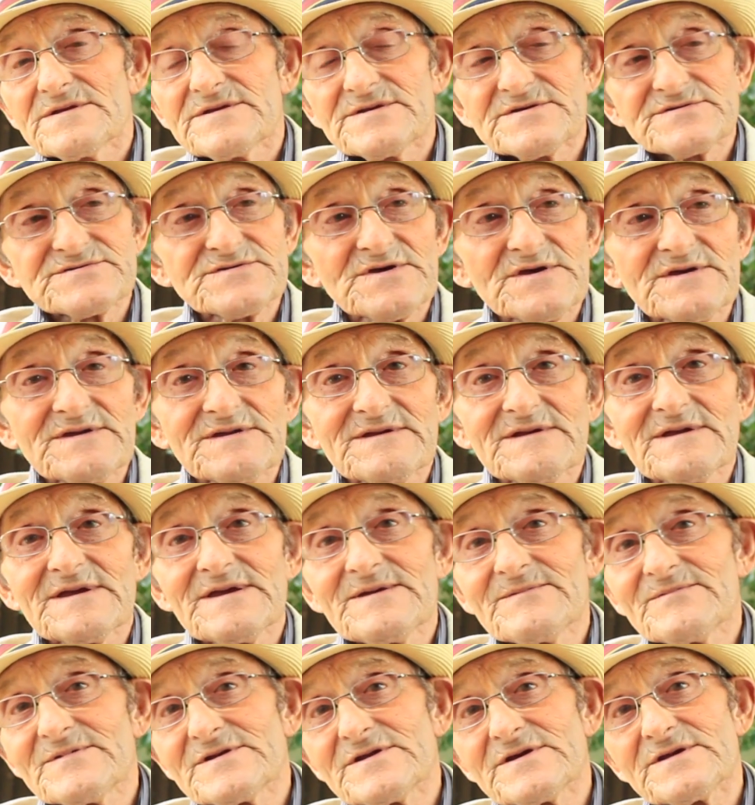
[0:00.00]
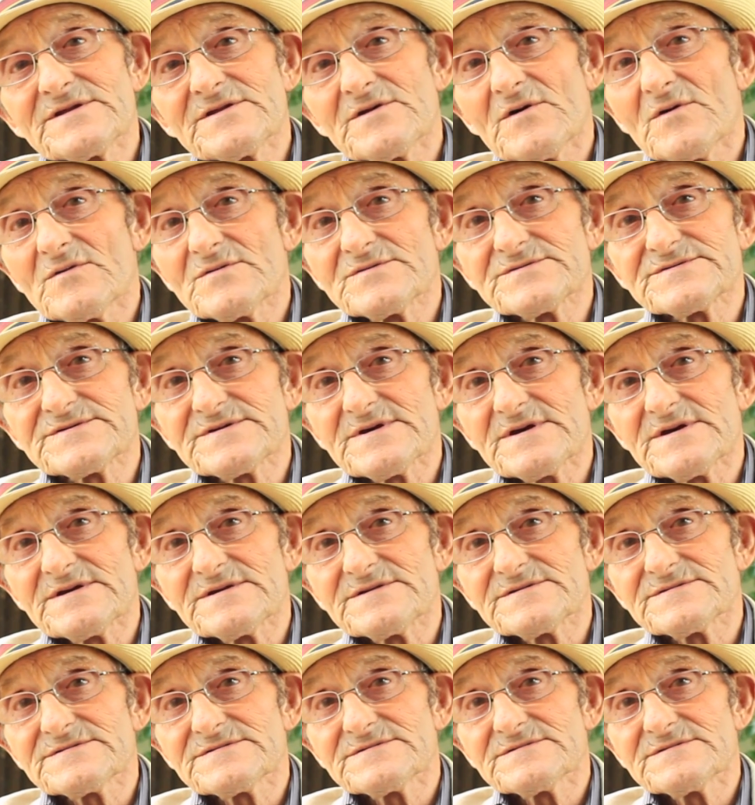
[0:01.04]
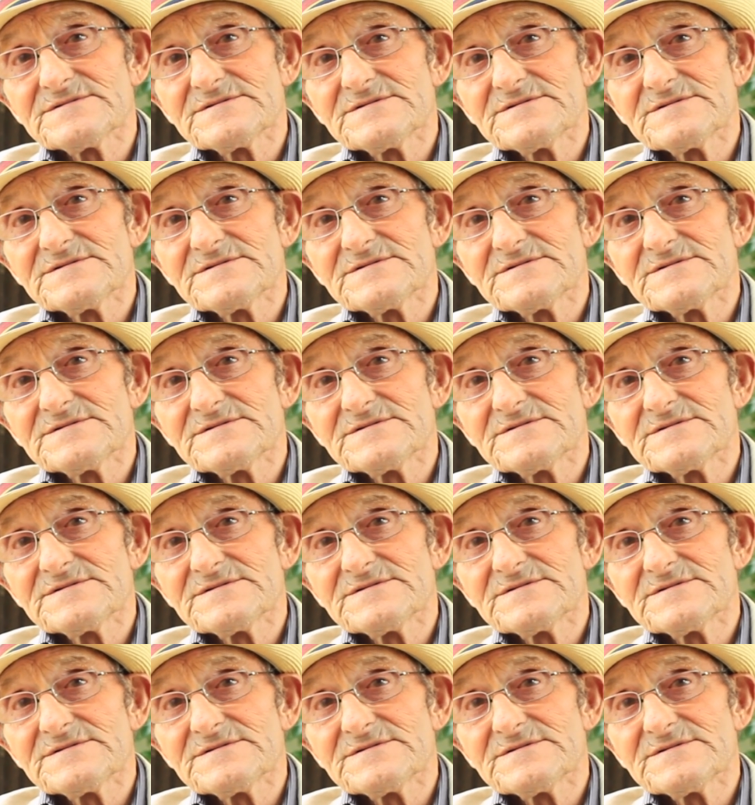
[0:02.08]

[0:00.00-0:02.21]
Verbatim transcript: you see, even in those days,